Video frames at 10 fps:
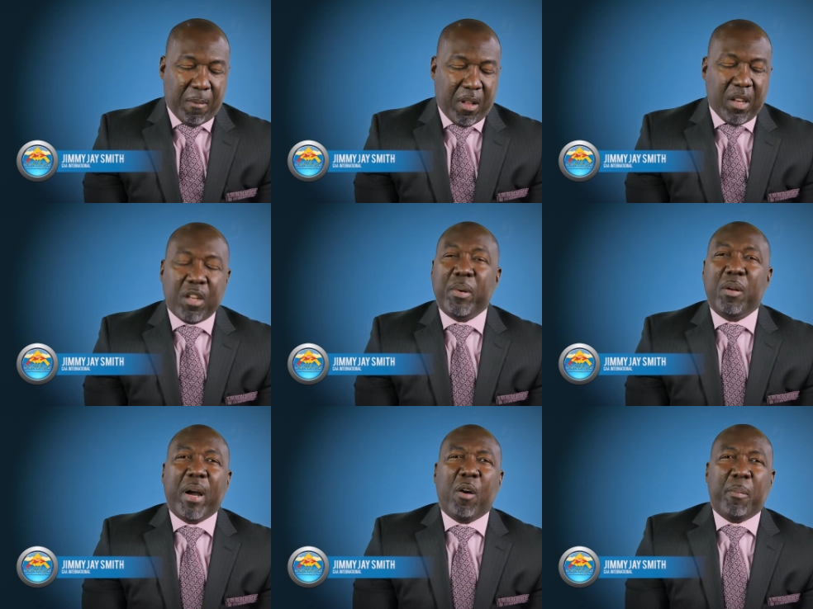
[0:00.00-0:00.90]
A little bit
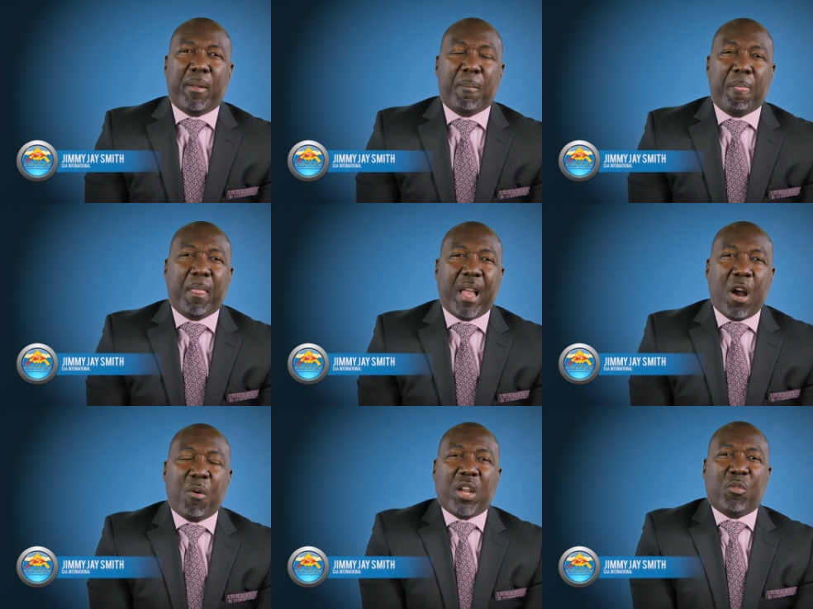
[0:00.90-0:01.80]
about me,
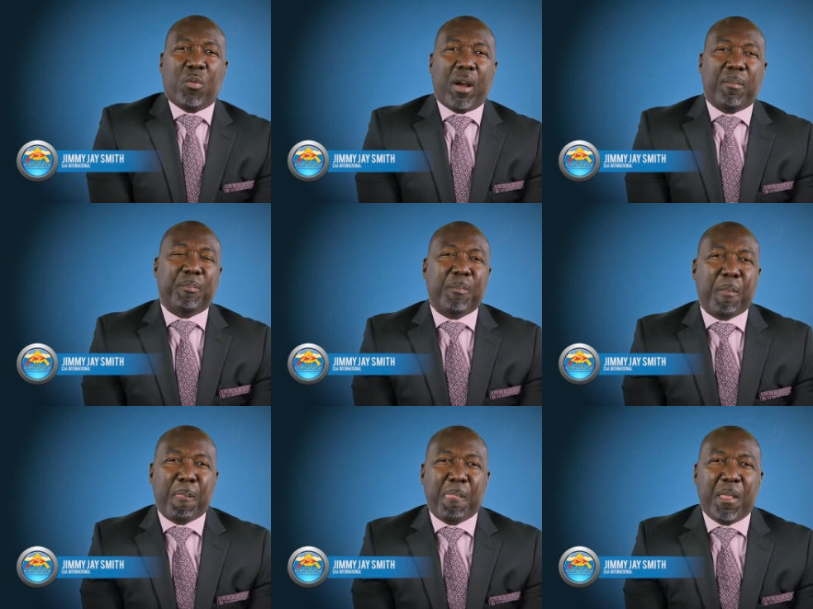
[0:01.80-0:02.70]
how I grew up.
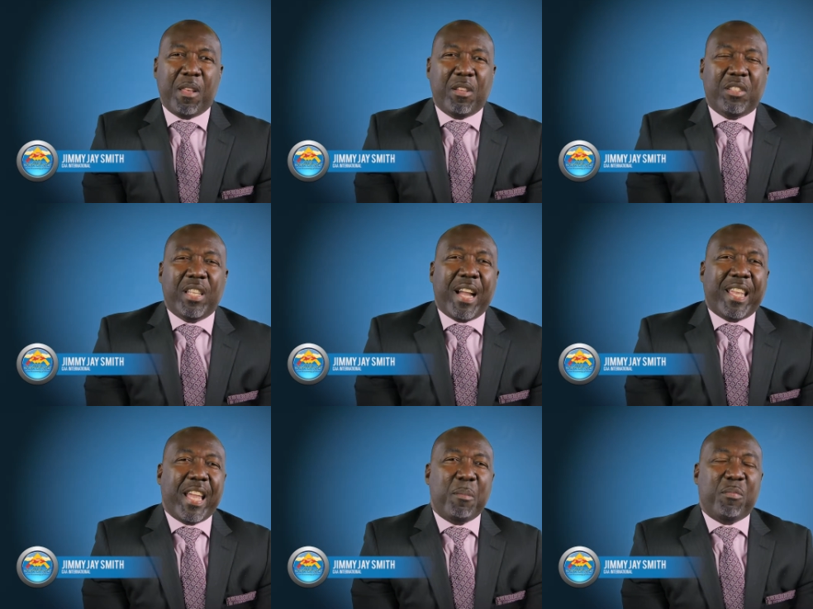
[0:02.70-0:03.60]
You see, I
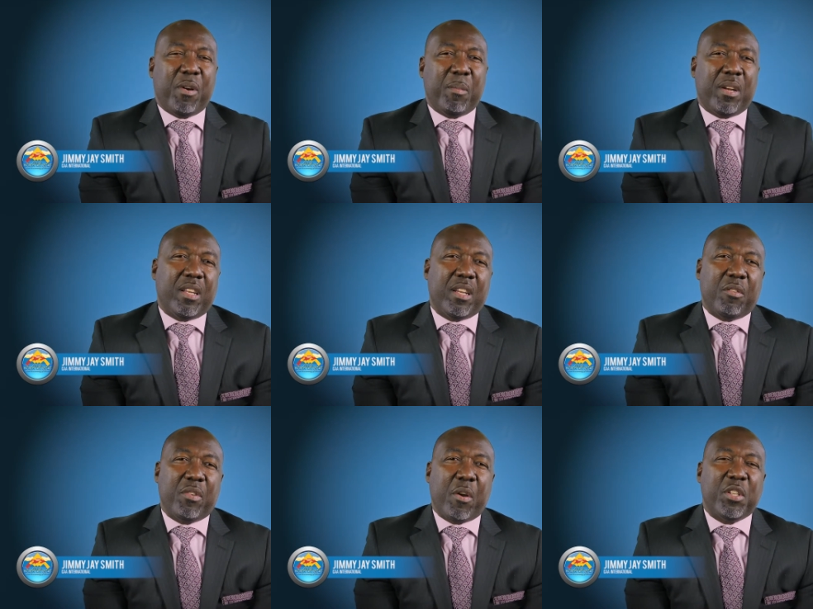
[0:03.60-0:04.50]
came from
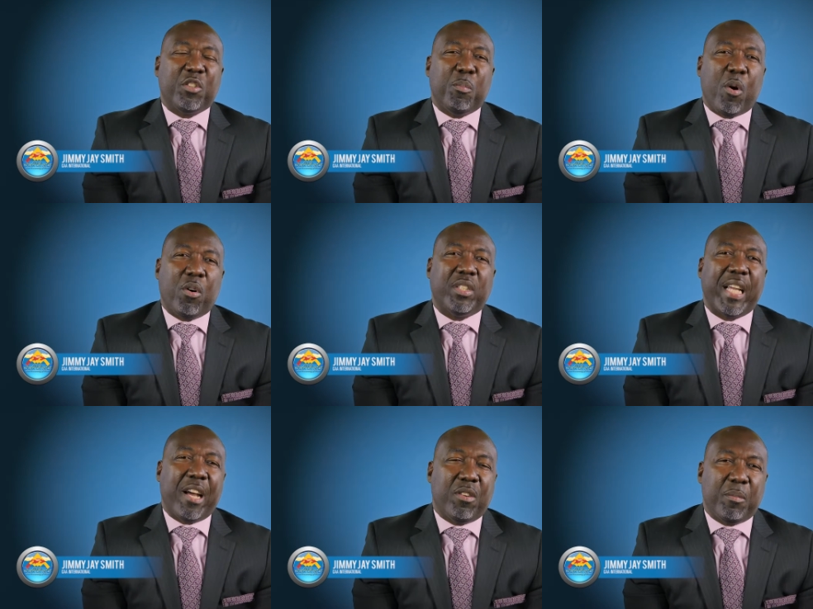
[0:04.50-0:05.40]
a very small
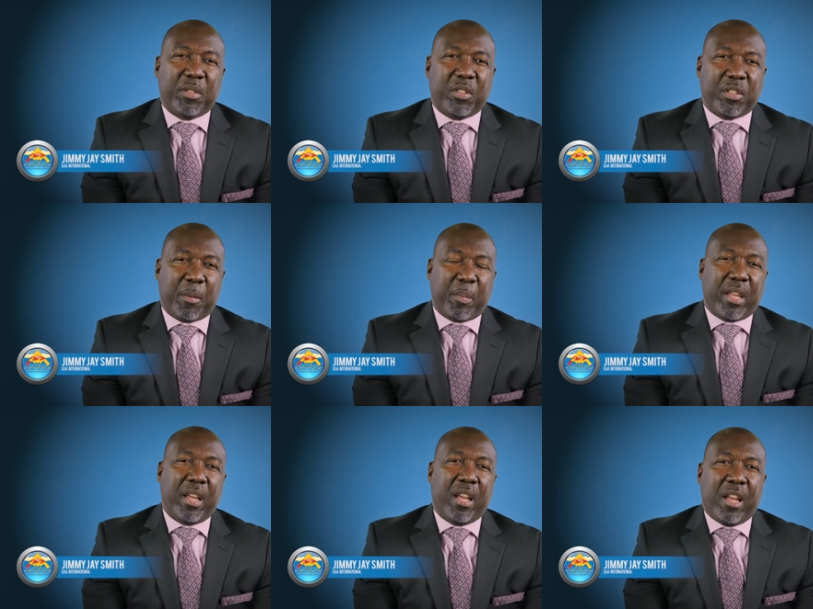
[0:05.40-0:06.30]
town in
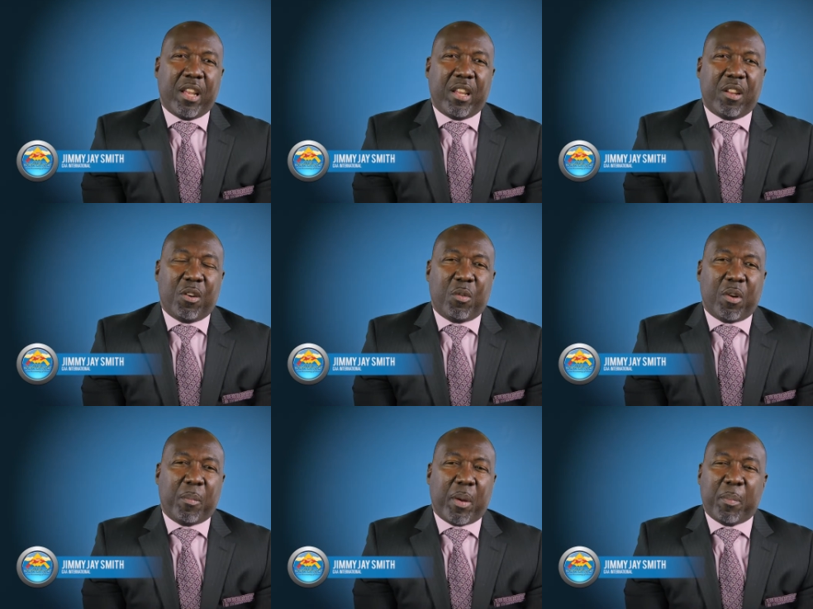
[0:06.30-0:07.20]
Mississippi,
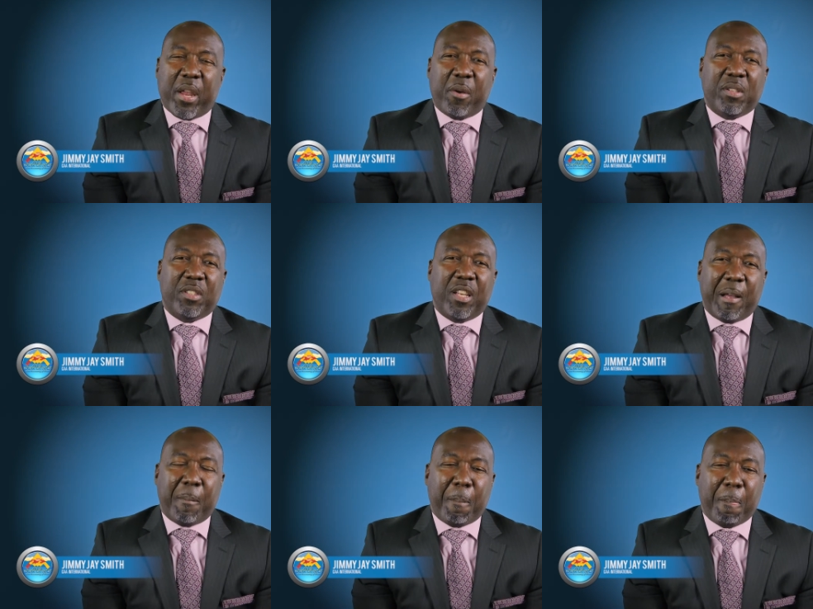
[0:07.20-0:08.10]
where my parents,
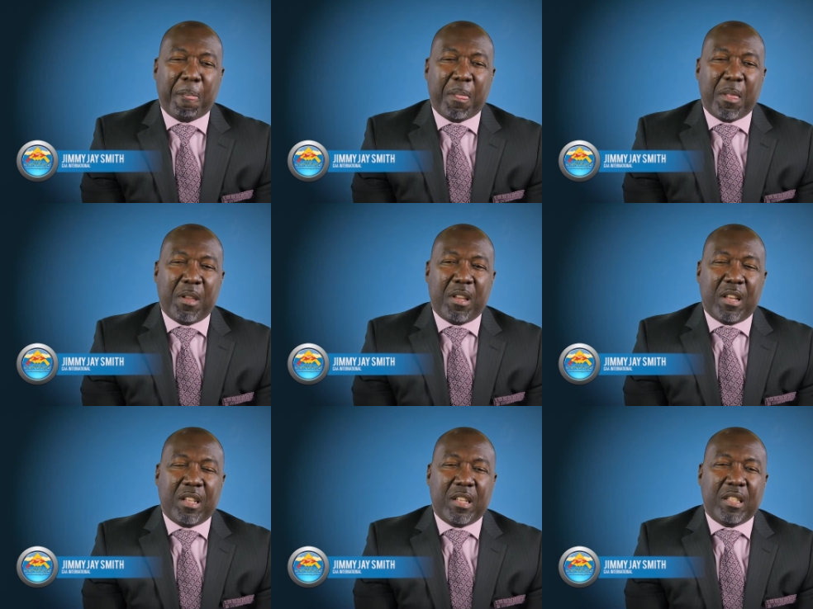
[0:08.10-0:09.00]

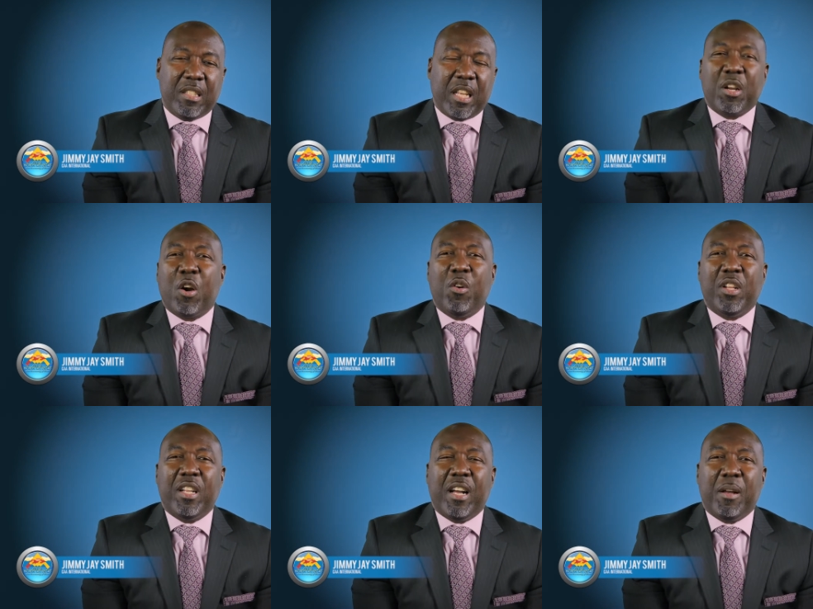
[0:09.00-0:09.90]
they called
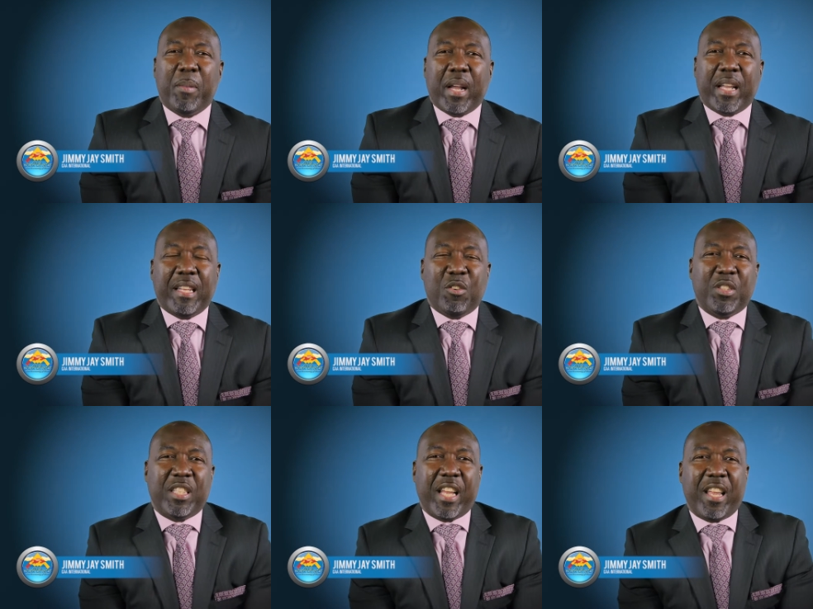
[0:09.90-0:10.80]
it back in
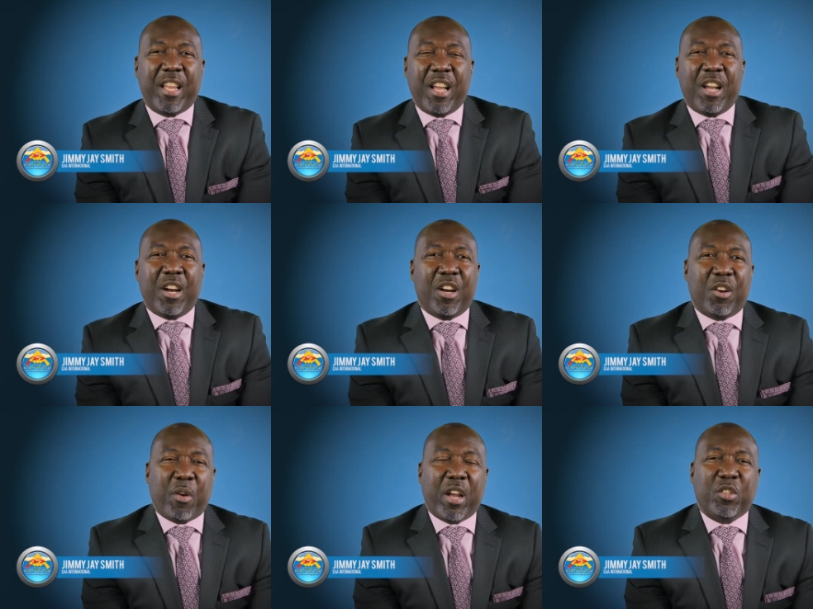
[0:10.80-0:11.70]
those days,
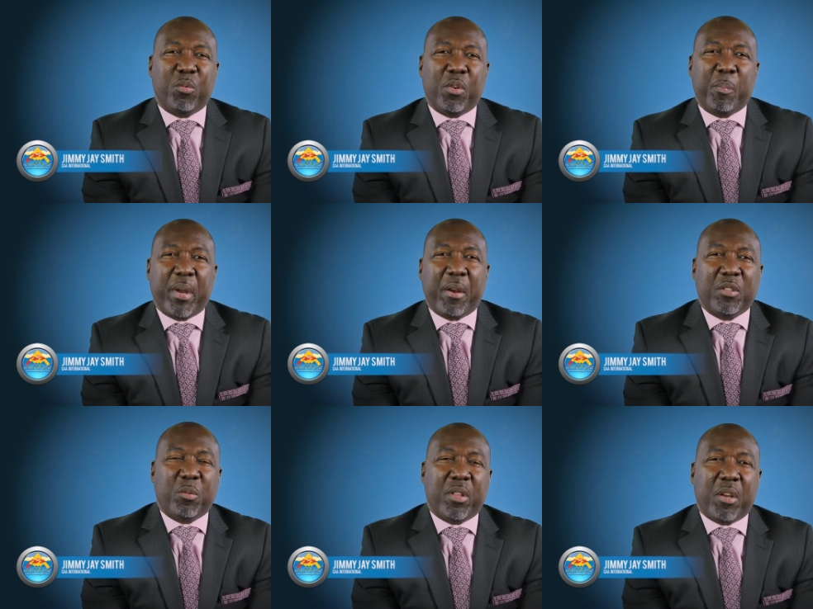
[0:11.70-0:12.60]
grassrooted
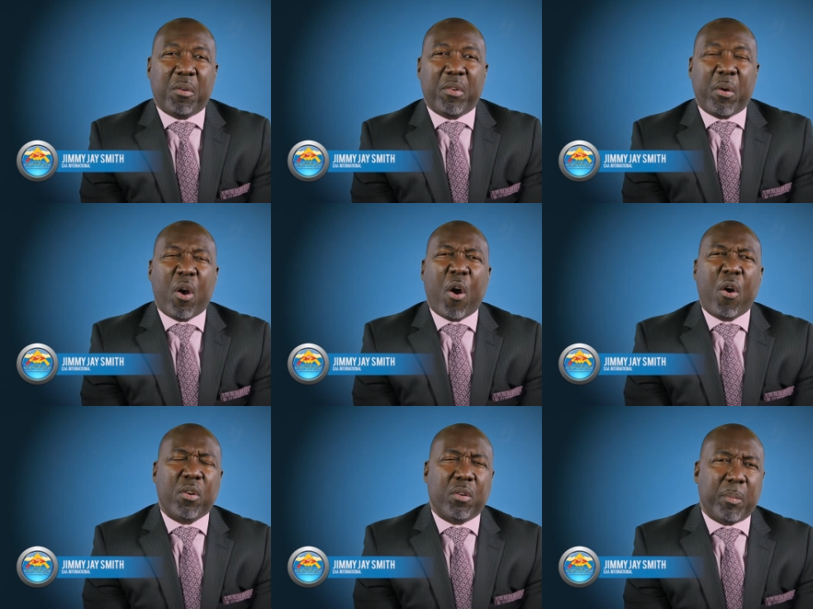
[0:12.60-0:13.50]
parents, where they were very
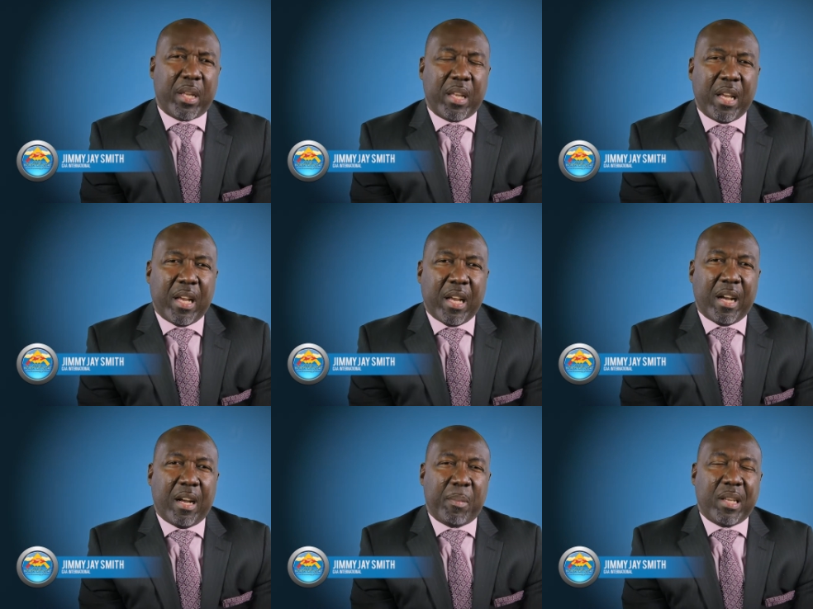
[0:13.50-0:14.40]
hard on me.
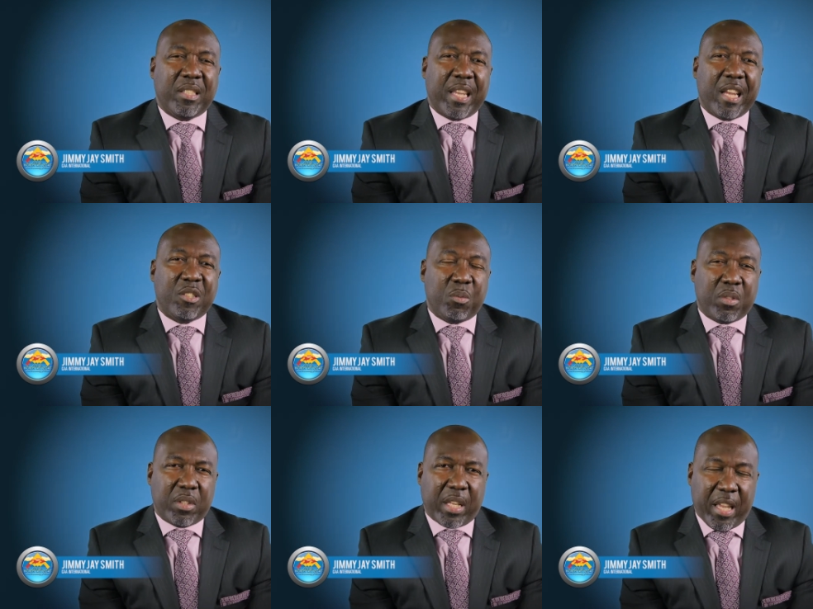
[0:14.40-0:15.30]
Education
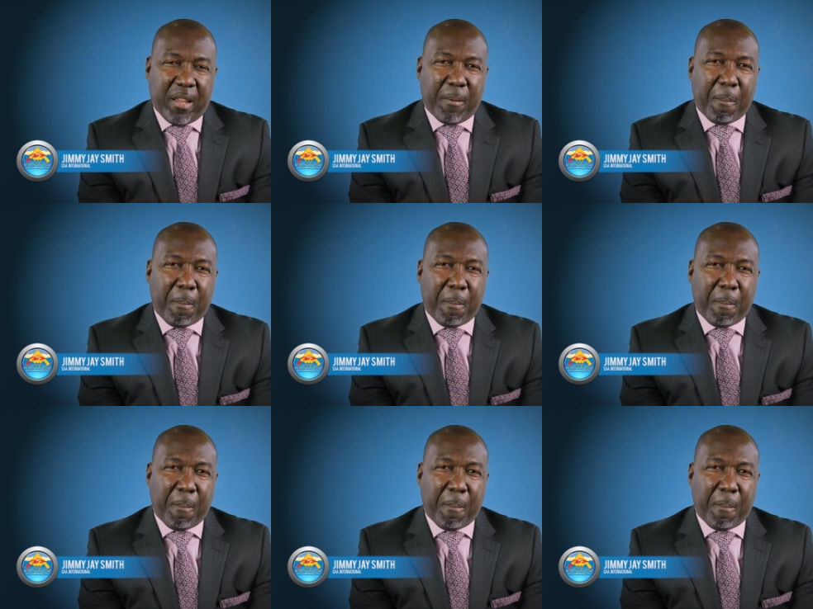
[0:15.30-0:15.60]
was the key.